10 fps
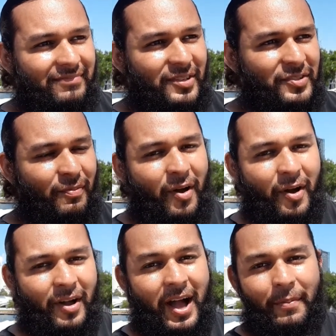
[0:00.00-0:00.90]
a
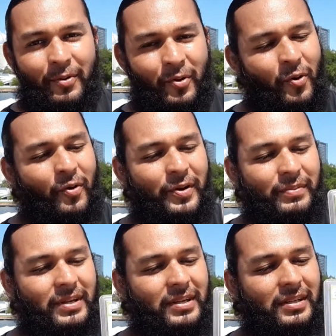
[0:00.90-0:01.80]
small copper coin.
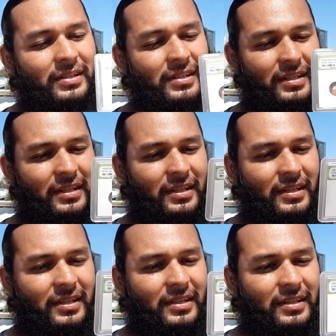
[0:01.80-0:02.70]
But
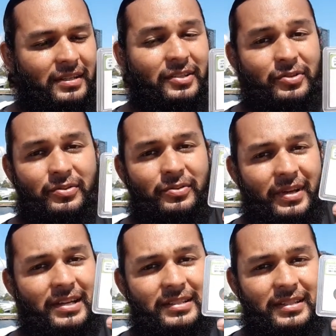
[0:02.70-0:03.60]
it's true.
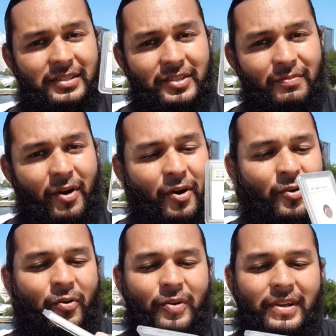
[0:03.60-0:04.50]
It actually is a small
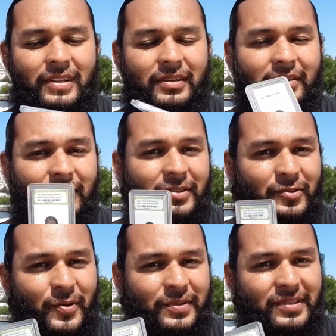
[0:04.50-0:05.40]
coin, what the
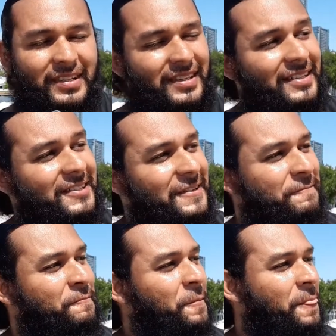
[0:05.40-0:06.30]
scripture says.
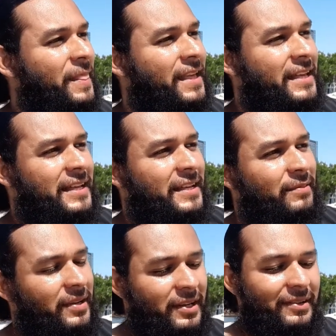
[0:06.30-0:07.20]

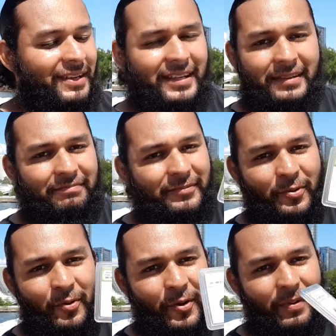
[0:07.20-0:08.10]
But again,
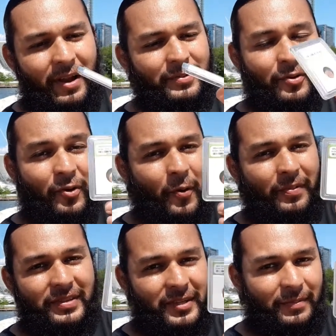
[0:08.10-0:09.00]
don't worry about it. I'm going to
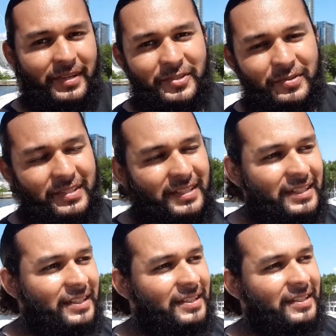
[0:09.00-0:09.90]
open this up and let you see
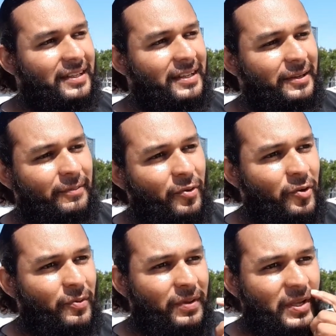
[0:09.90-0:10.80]
it. I'm
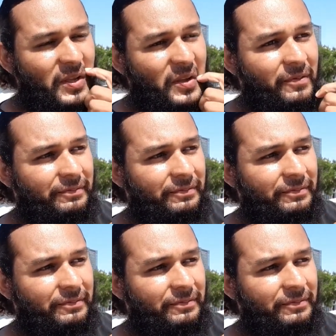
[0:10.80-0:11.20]
going to be